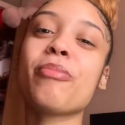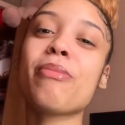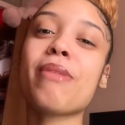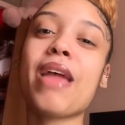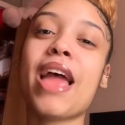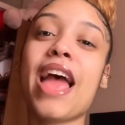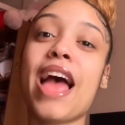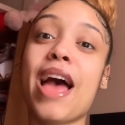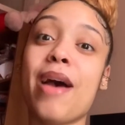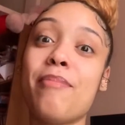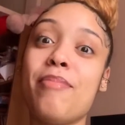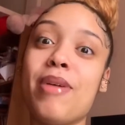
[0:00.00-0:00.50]

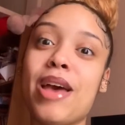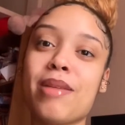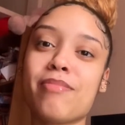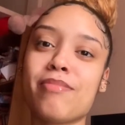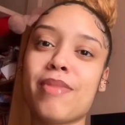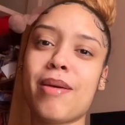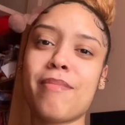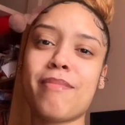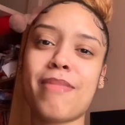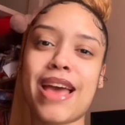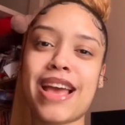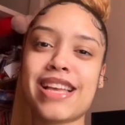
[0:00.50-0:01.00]
I packed
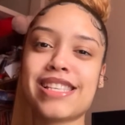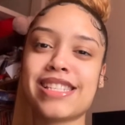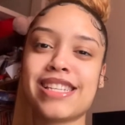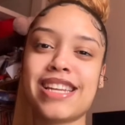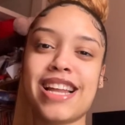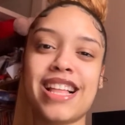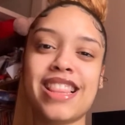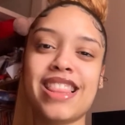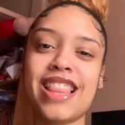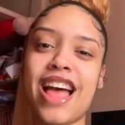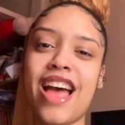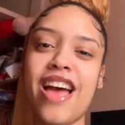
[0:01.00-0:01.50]
my bags and
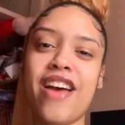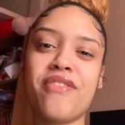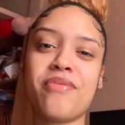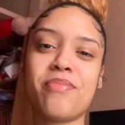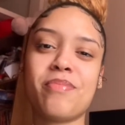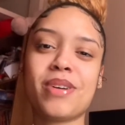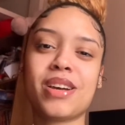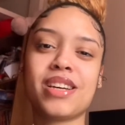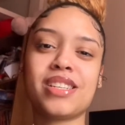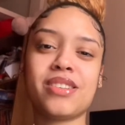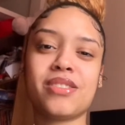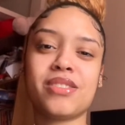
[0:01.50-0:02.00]
I left
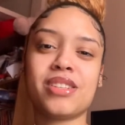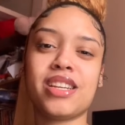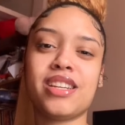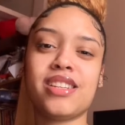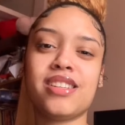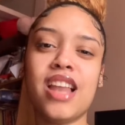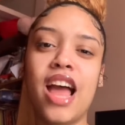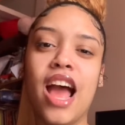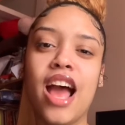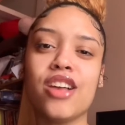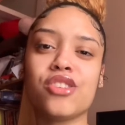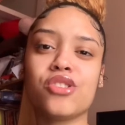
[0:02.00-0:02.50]
because I was like,
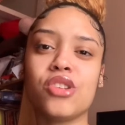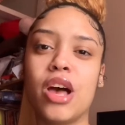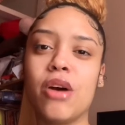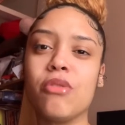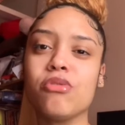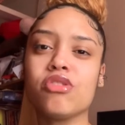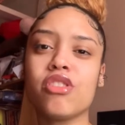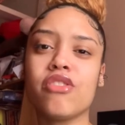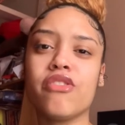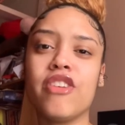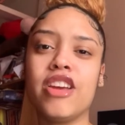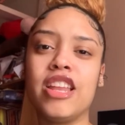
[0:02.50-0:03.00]
nah. So I
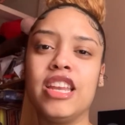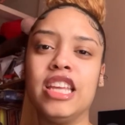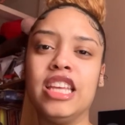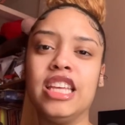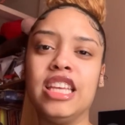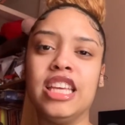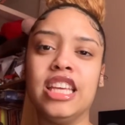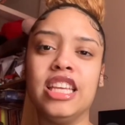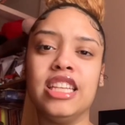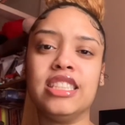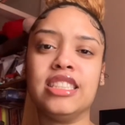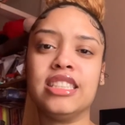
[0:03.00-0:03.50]
was
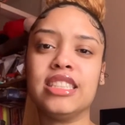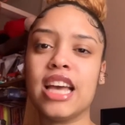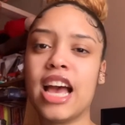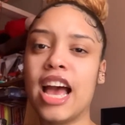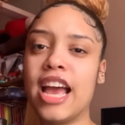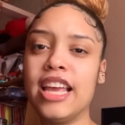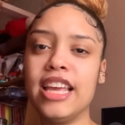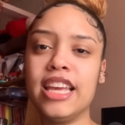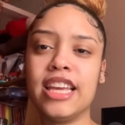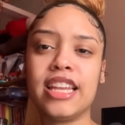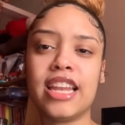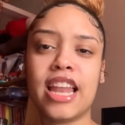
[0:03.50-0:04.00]
already
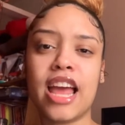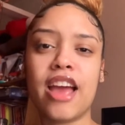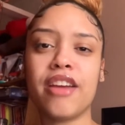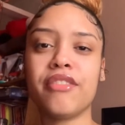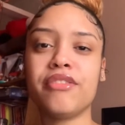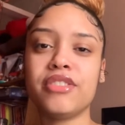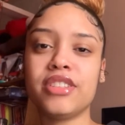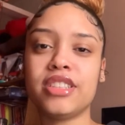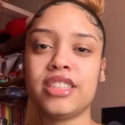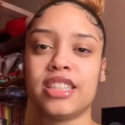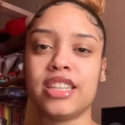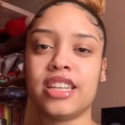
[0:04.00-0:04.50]
tight and
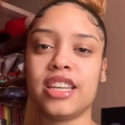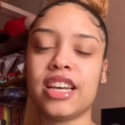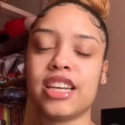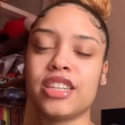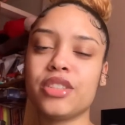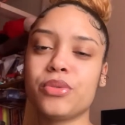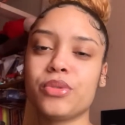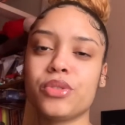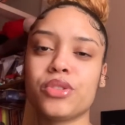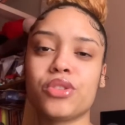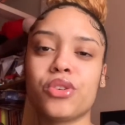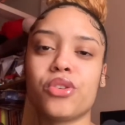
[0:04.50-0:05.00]
everything. I
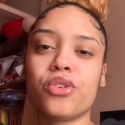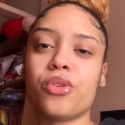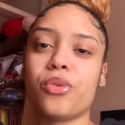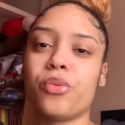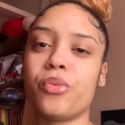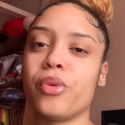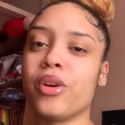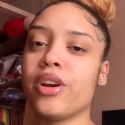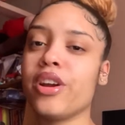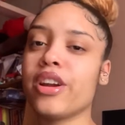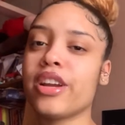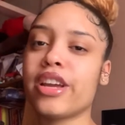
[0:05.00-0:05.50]
just wanted to go to
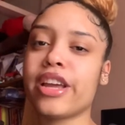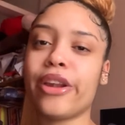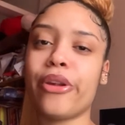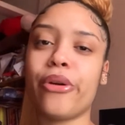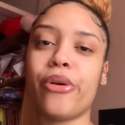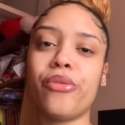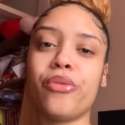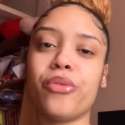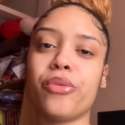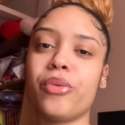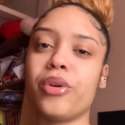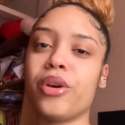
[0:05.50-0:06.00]
work, get it
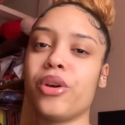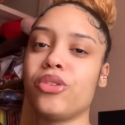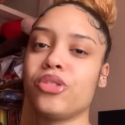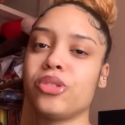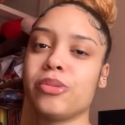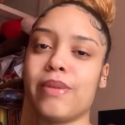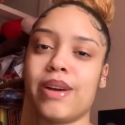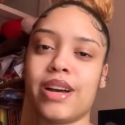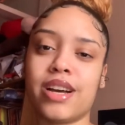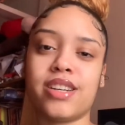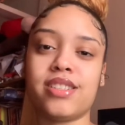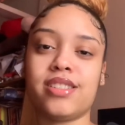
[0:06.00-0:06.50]
over with, go to
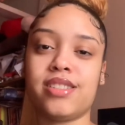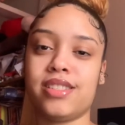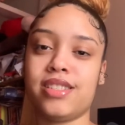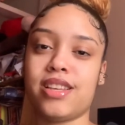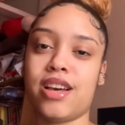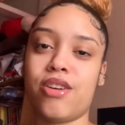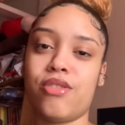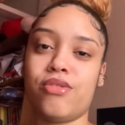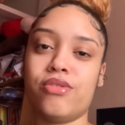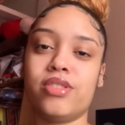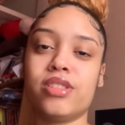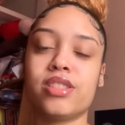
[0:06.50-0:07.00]
my cousin's house.